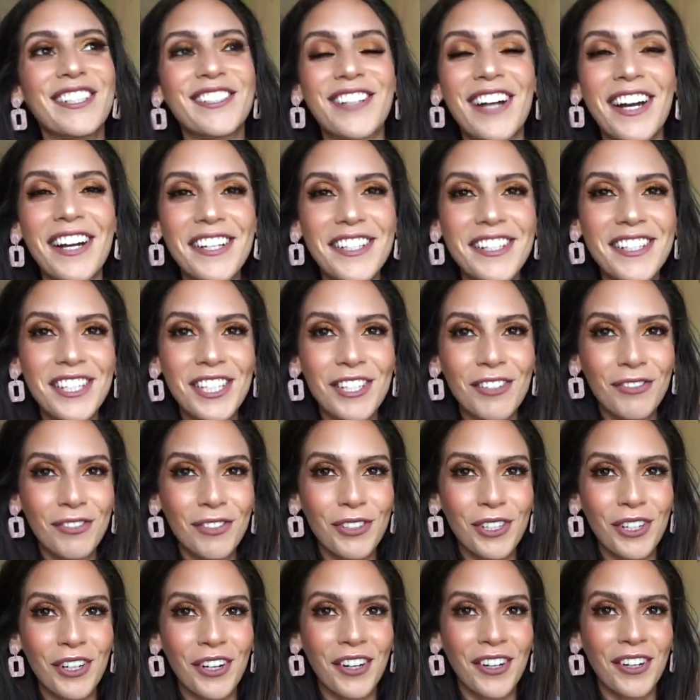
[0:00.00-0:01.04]
try and see if
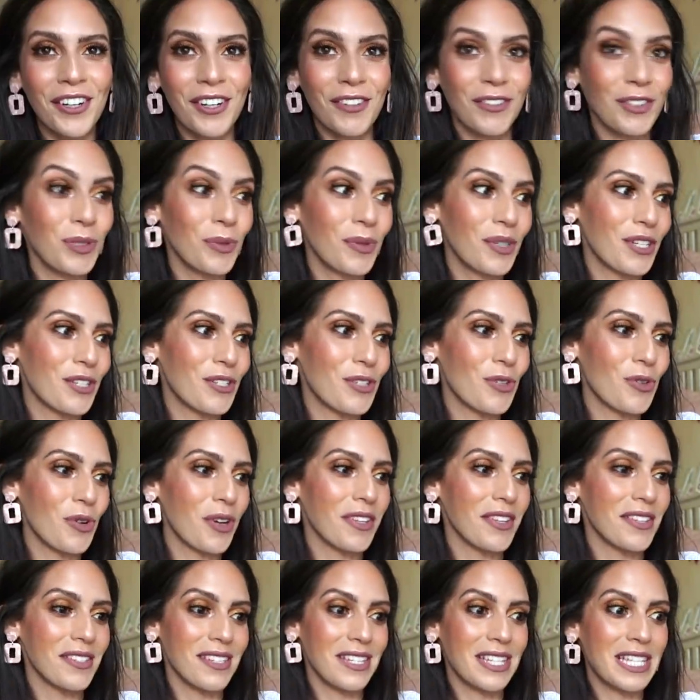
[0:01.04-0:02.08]
you're if you would enjoy
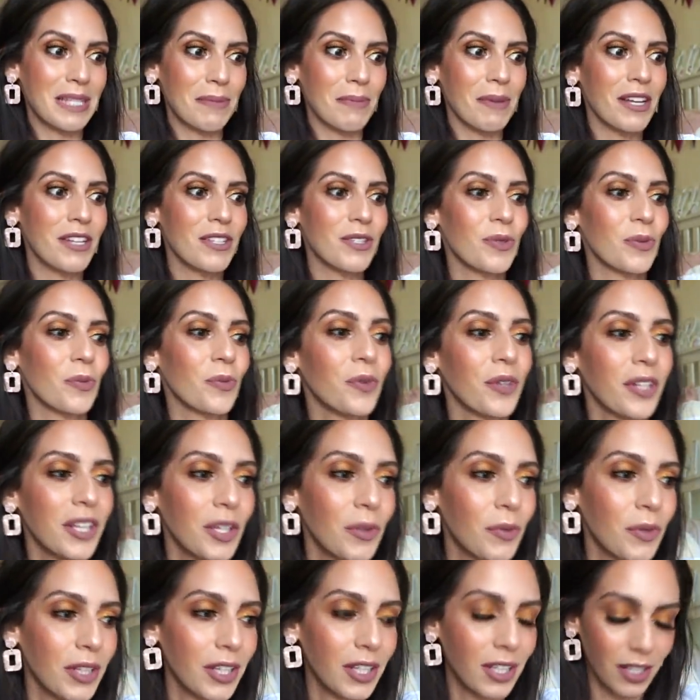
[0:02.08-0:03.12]
this. It smells really,
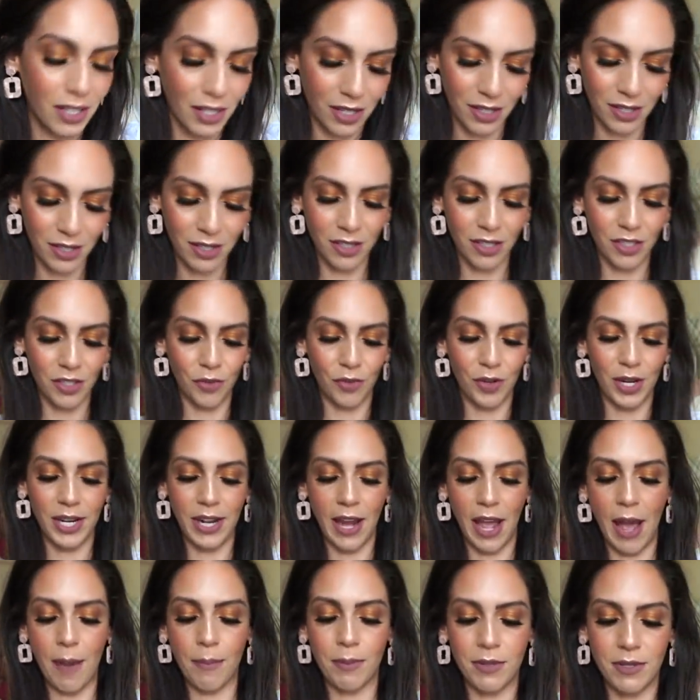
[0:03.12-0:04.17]
really good. A great
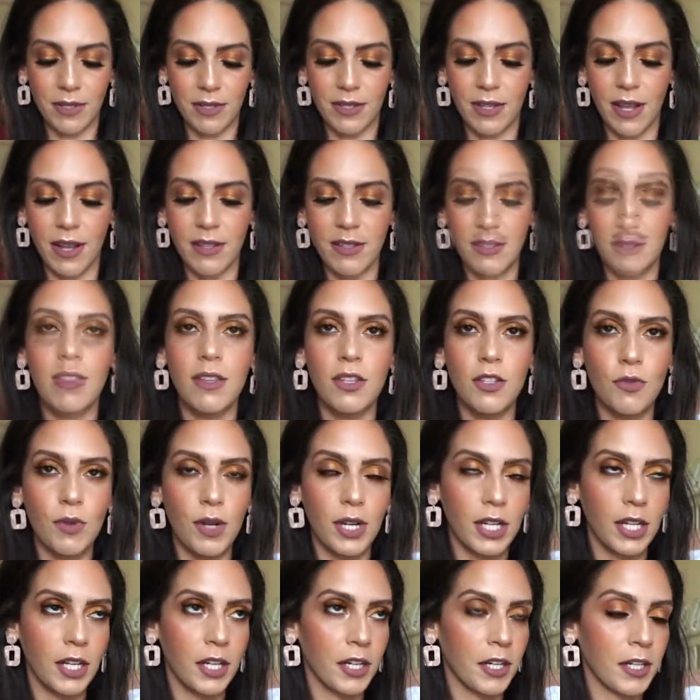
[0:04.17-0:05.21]
apple scent. And this
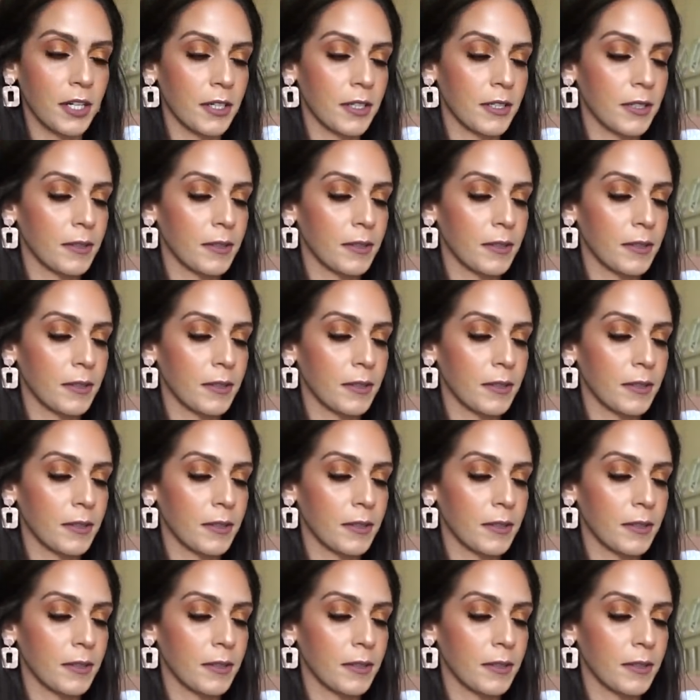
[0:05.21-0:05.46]
right here,